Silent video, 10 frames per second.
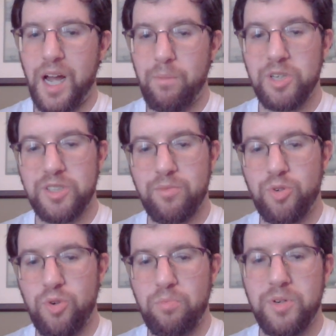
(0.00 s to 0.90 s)
a Muslim
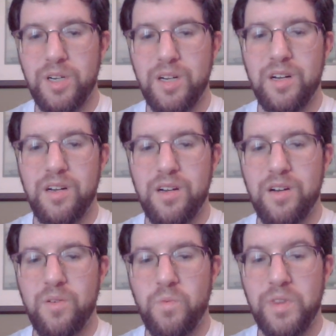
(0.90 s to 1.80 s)
group
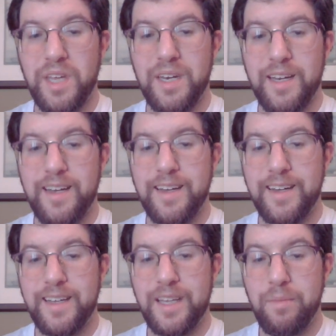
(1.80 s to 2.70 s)
within
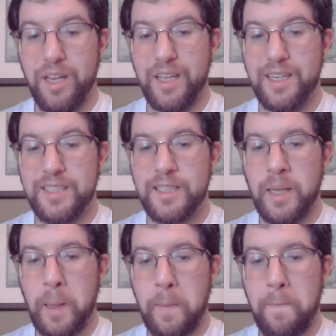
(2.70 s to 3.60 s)
the Middle East
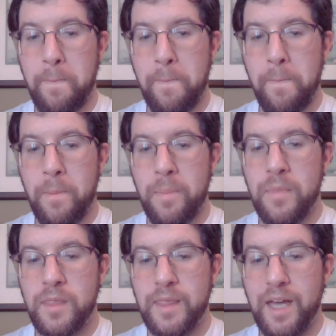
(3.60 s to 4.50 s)

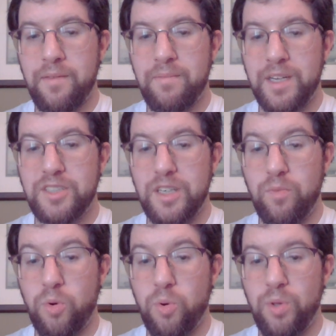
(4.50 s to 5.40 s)
that basically
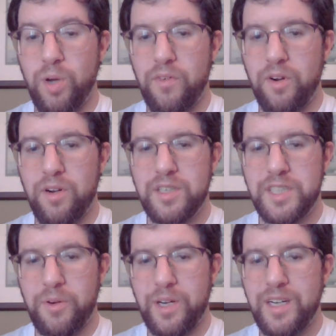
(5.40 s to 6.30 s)
ruled over
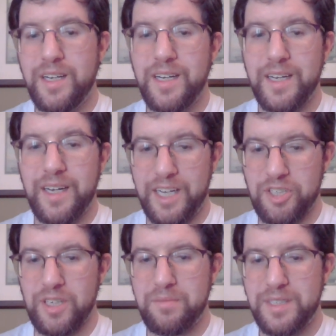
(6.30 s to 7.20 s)
Syria and
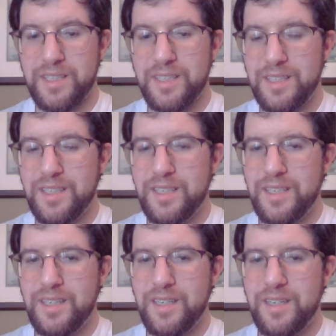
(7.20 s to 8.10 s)
Egypt
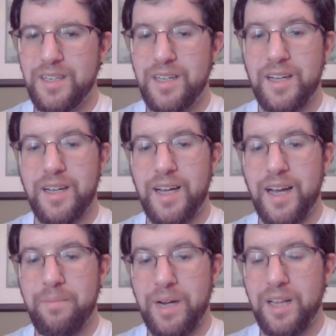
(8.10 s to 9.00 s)

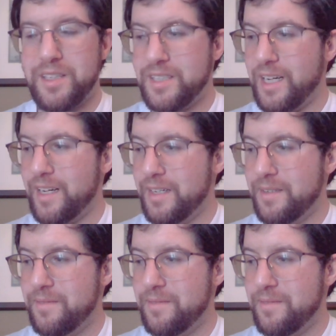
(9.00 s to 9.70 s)
and Palestine.